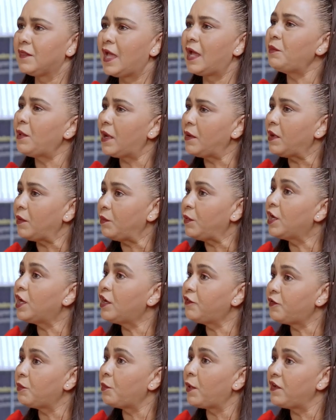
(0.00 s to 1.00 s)
And we
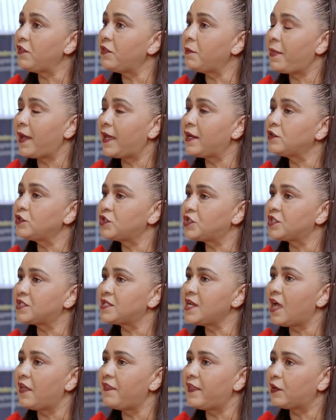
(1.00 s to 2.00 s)
heard from one of the panels
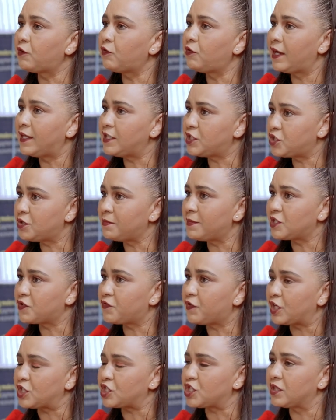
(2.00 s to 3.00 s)
just now that creates too much
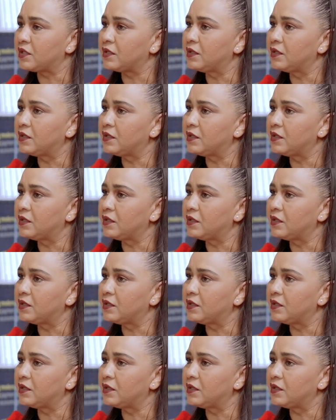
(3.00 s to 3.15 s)
friction.